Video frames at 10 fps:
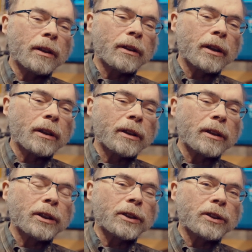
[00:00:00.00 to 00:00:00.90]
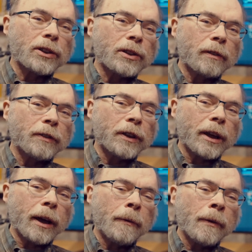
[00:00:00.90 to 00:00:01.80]
that did digital
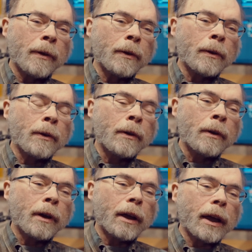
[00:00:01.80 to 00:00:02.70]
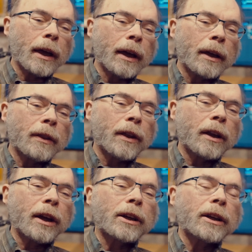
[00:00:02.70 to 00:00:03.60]
video. And
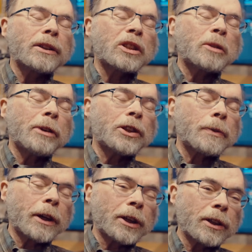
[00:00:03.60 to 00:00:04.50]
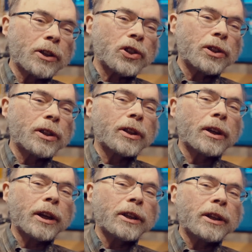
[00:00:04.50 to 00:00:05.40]
then I got into speech recognition in the
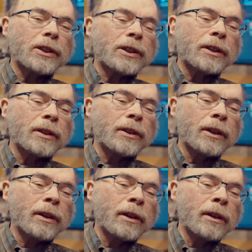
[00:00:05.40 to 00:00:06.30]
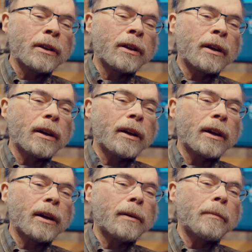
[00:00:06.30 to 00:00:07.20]
90s,
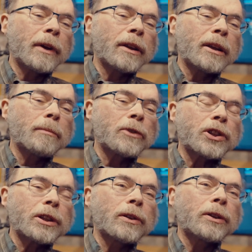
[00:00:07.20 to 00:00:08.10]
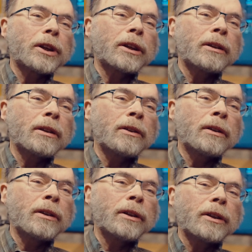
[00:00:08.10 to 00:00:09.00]
and then machine learning
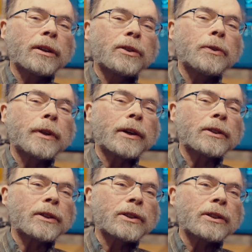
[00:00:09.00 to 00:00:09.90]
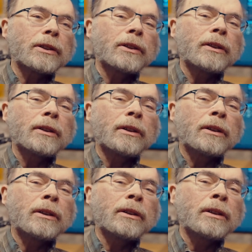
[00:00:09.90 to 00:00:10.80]
in the 2000s.
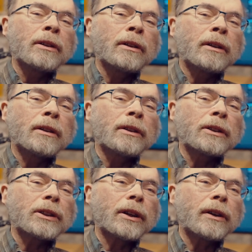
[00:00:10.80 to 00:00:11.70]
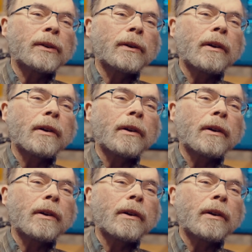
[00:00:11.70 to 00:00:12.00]
So